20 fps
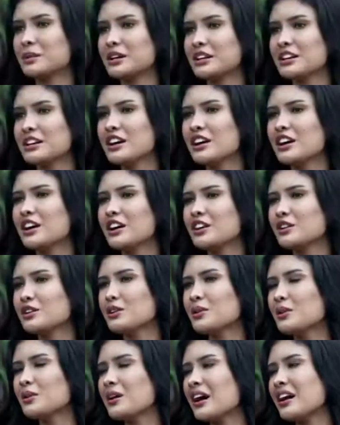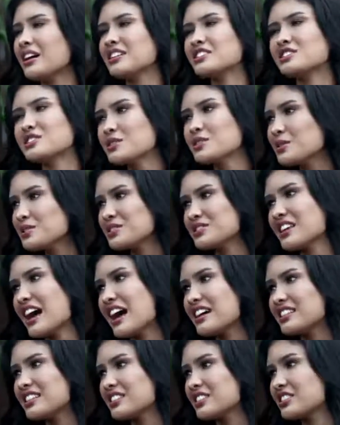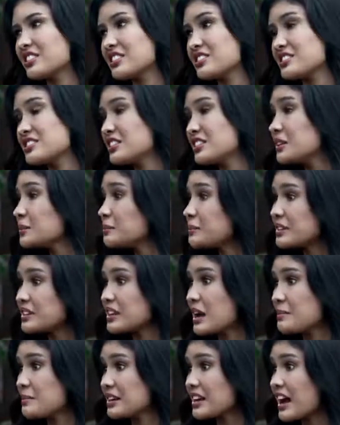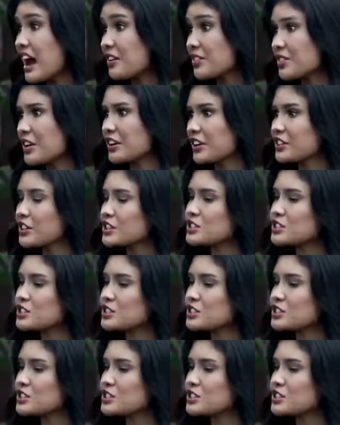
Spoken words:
But, you know, it's so sad that there's still a pandemic out there.